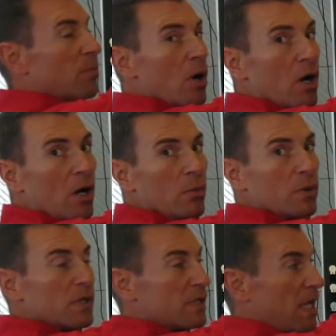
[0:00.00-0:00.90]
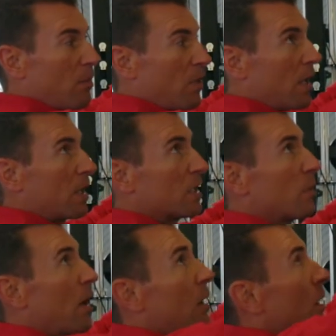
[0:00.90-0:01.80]
bar with the same thing as
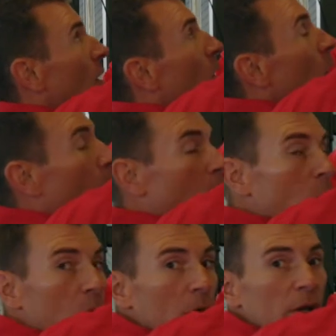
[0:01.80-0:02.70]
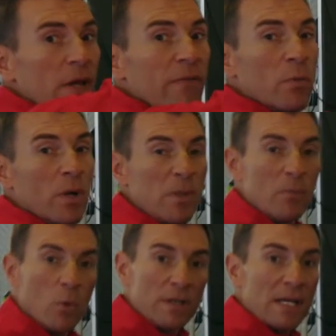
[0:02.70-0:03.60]
well. Or if you want to be
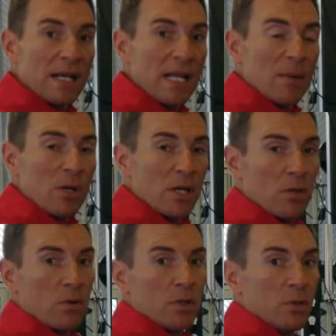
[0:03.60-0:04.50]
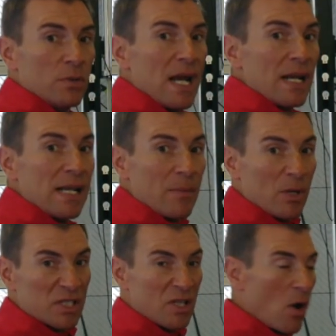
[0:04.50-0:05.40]
more dynamic, you could do
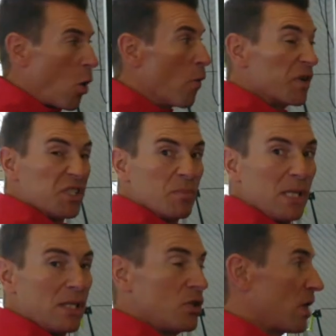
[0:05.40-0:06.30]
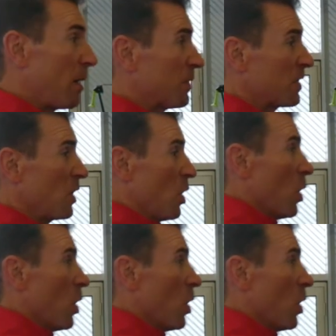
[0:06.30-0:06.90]
dynamics over speed jumps